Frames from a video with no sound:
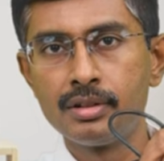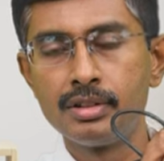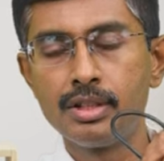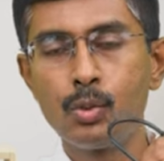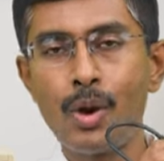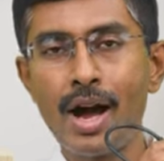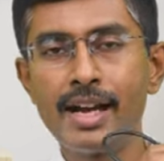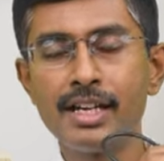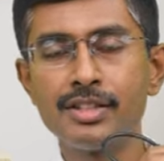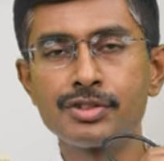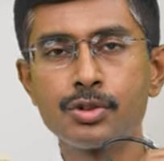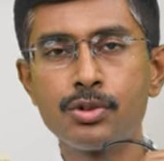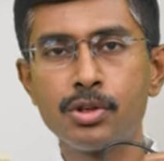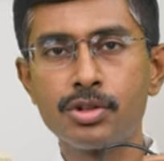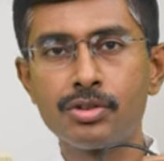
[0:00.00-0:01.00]
the
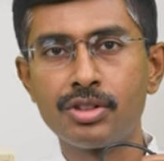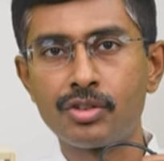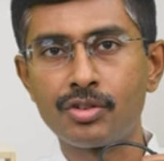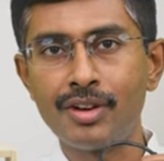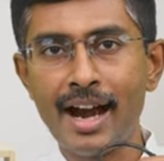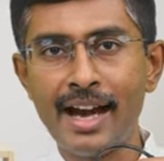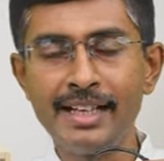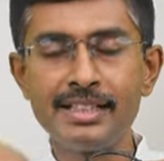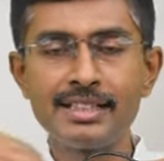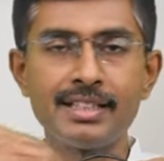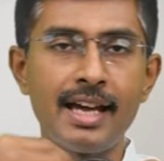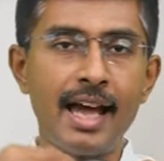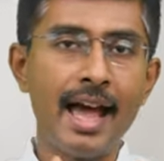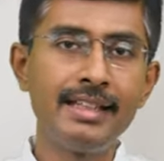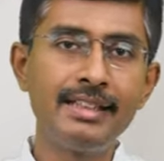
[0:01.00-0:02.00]
wires go to the right
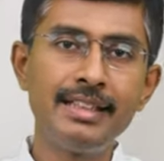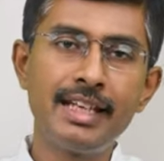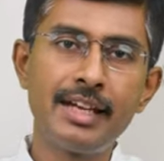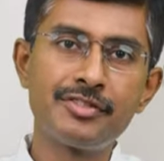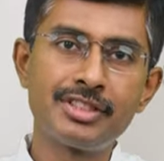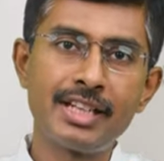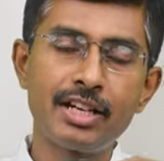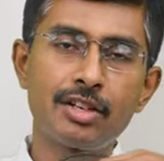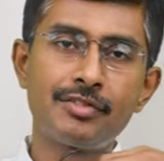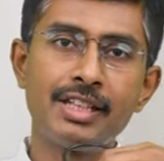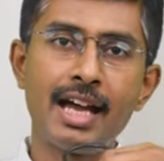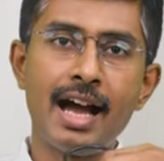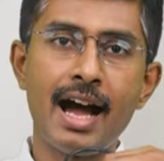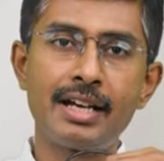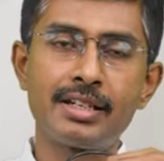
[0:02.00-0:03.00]
and the left side of
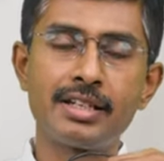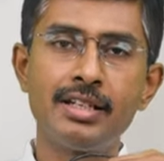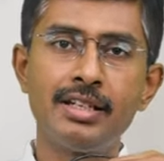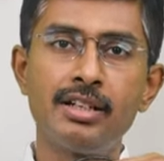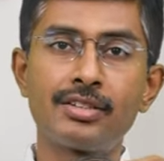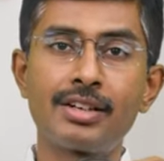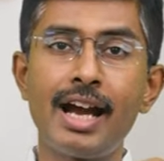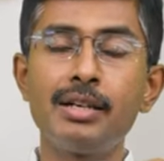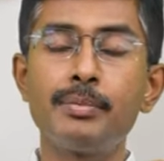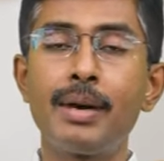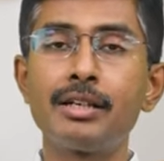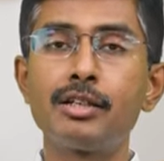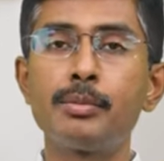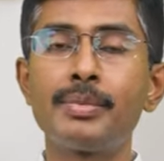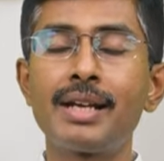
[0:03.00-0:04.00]
the heart, right
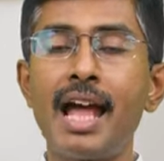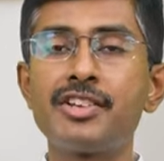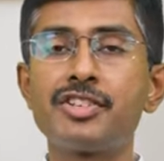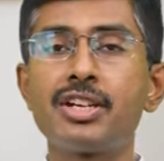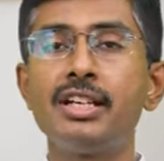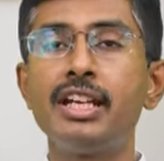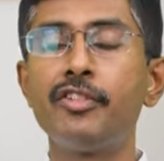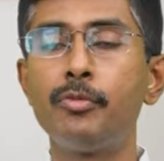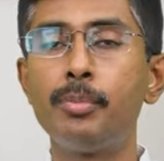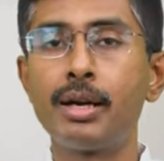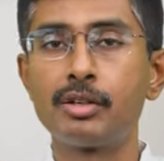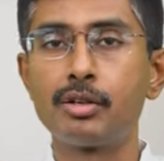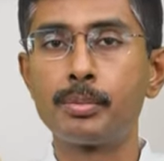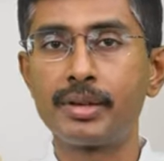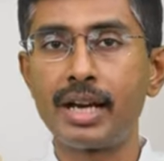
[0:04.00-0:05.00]
bundle branch and left
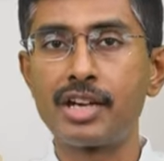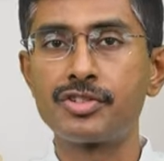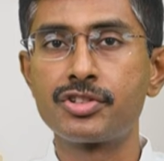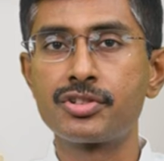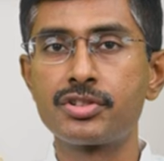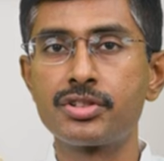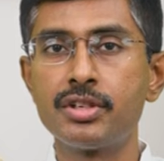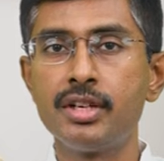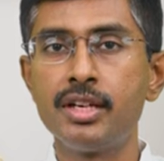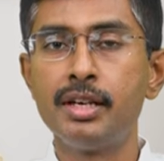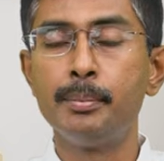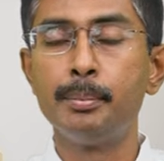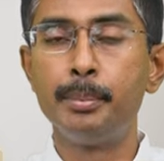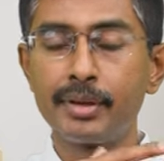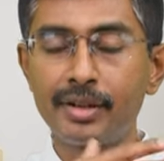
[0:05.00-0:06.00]
bundle branch.
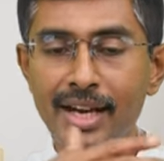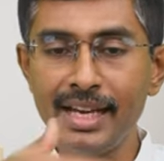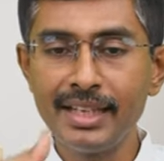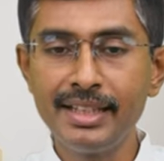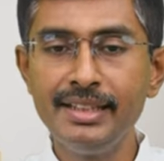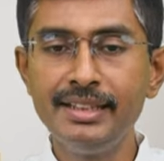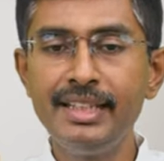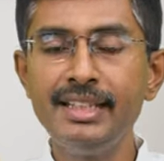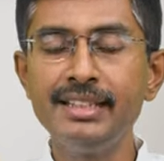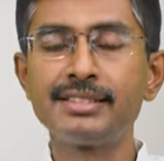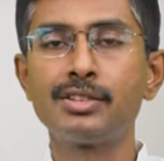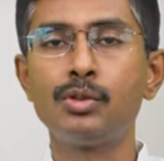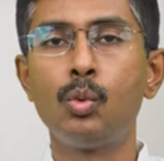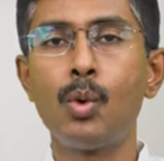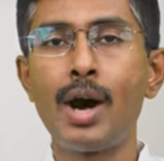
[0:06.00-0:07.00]
Break in
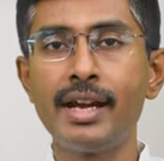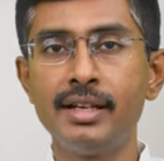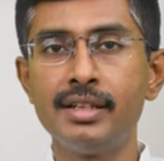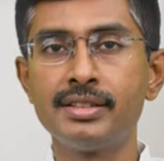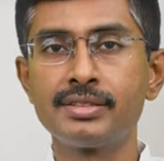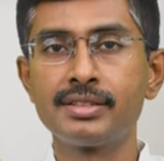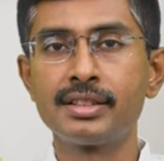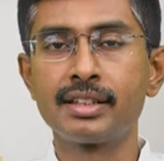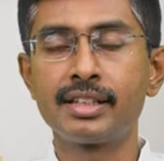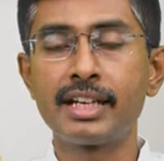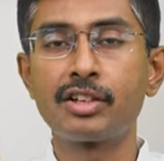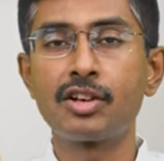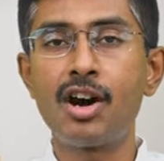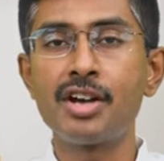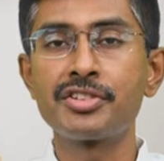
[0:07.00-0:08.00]
these wires
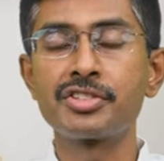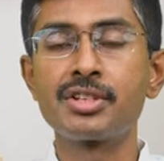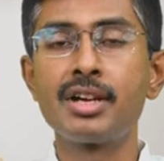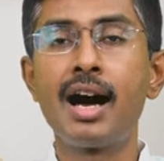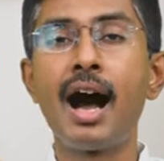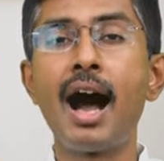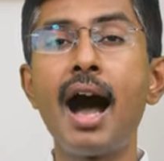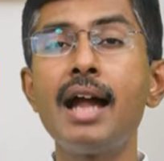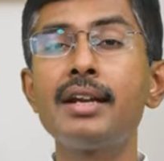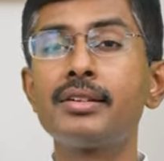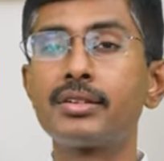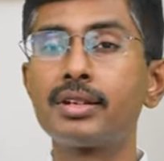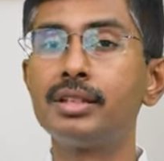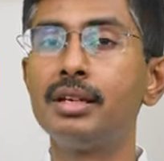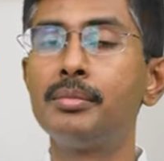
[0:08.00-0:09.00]
can cause
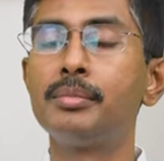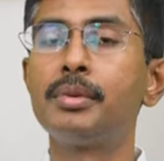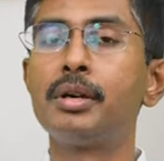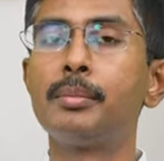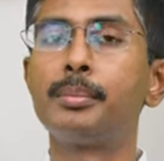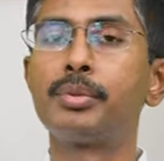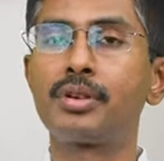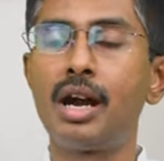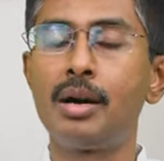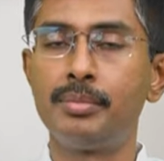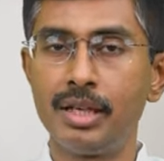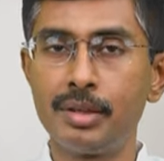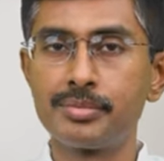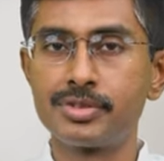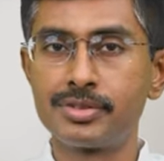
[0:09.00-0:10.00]
heart rhythm
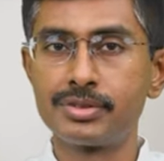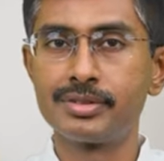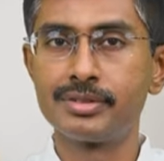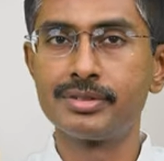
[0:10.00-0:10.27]
problems.